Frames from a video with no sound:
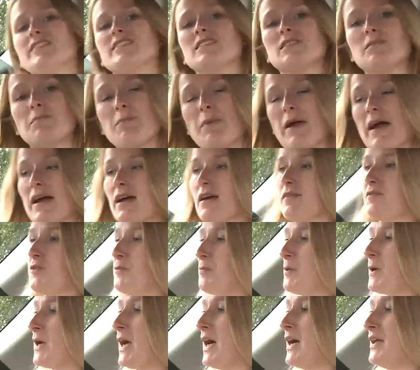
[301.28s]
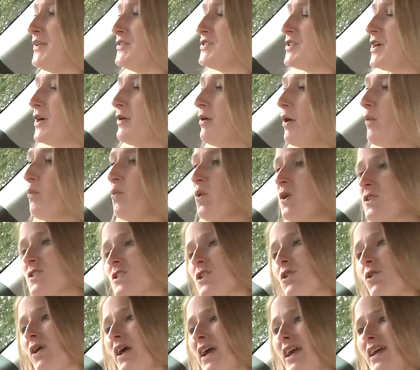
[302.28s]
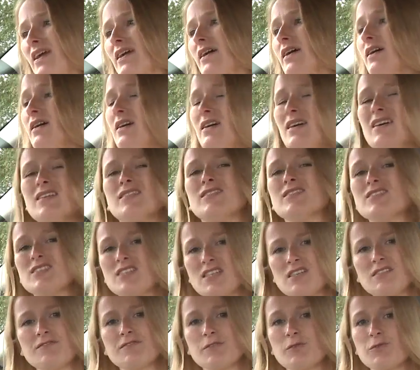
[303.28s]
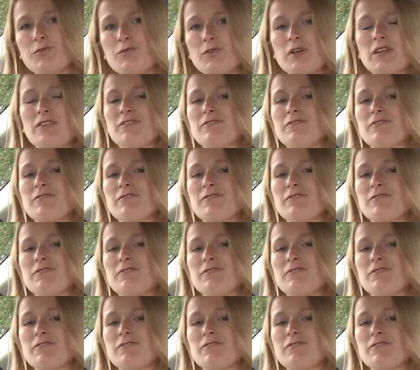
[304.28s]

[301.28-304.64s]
into the back of the Picanto, and once you're here, the seat feels really